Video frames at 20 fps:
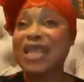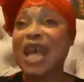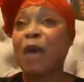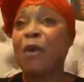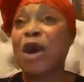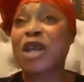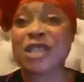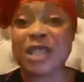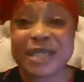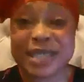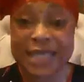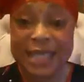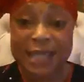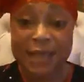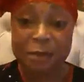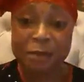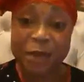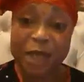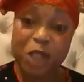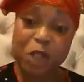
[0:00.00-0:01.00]
Hosa
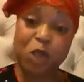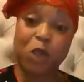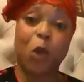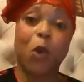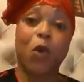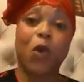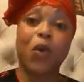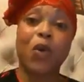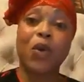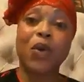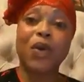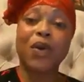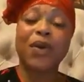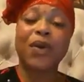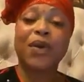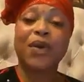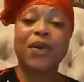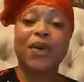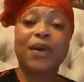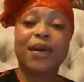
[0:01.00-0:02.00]
wasn't in the picture.
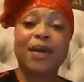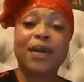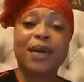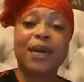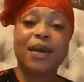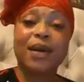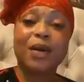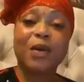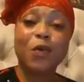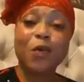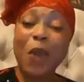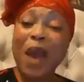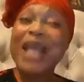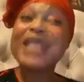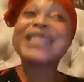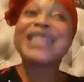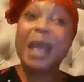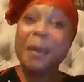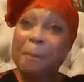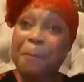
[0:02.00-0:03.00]

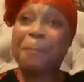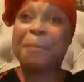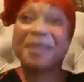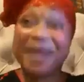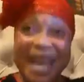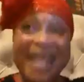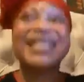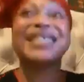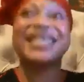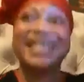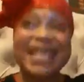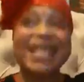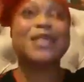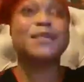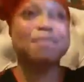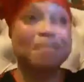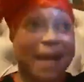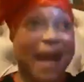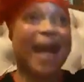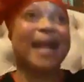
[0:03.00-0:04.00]
When they
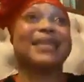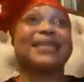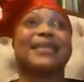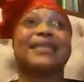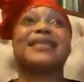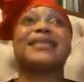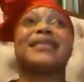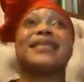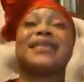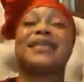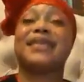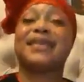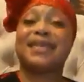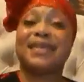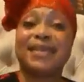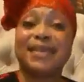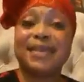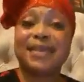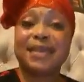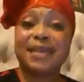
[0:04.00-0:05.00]
praised this man,
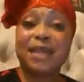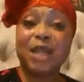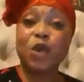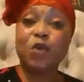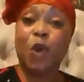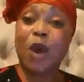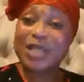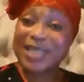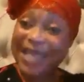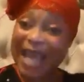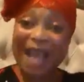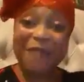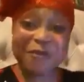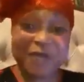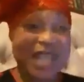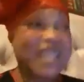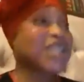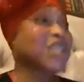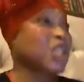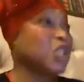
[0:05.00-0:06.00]
it was
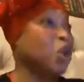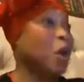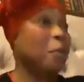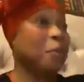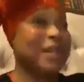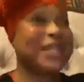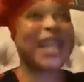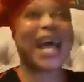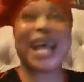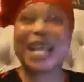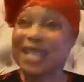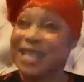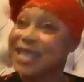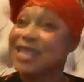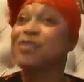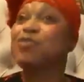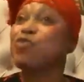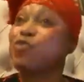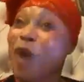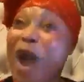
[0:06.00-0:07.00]
Evelyn Shina Peter.
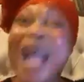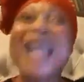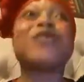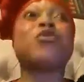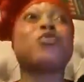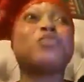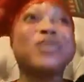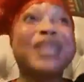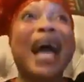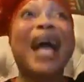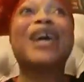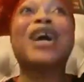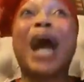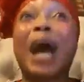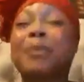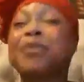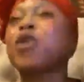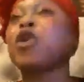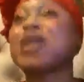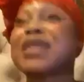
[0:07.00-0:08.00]
When
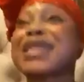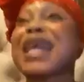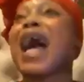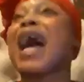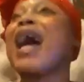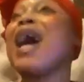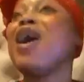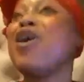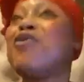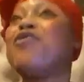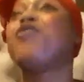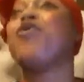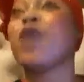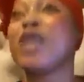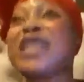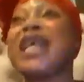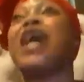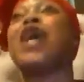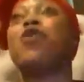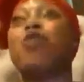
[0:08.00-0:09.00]
that Captain Hosa,
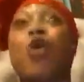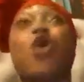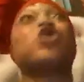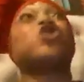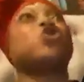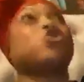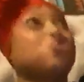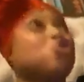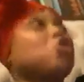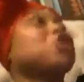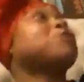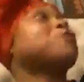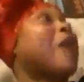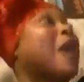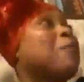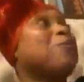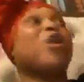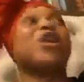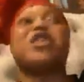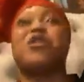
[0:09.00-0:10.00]
they used
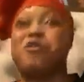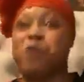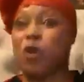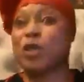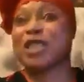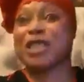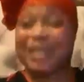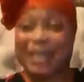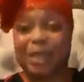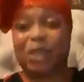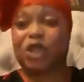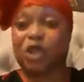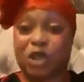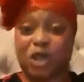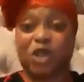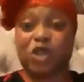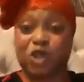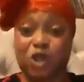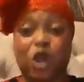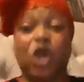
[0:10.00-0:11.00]
to spend money for
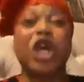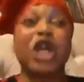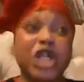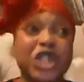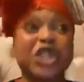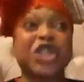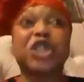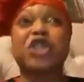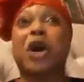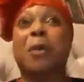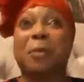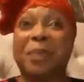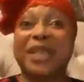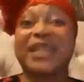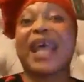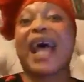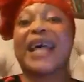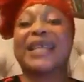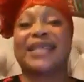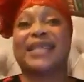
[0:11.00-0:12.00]

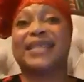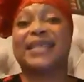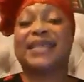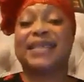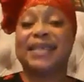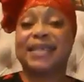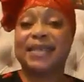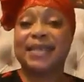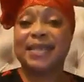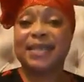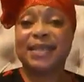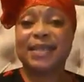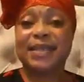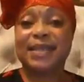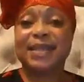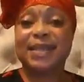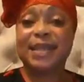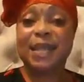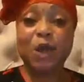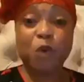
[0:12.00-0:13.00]
Shina Peters.
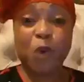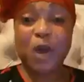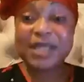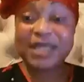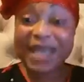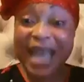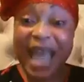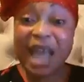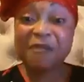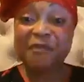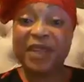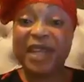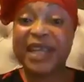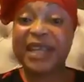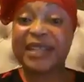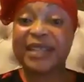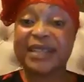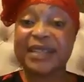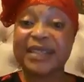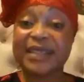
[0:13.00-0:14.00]
It was
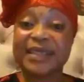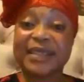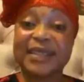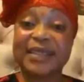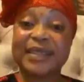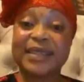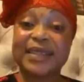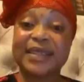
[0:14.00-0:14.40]
Evelyn.